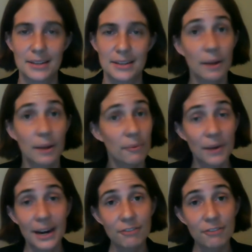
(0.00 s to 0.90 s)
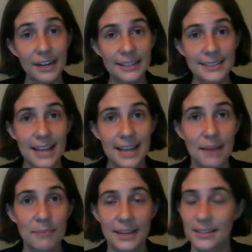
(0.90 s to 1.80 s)
I'm like, well, write it for next time
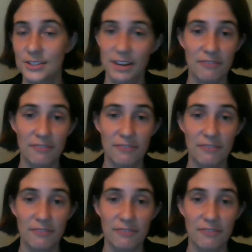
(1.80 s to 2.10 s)
because you get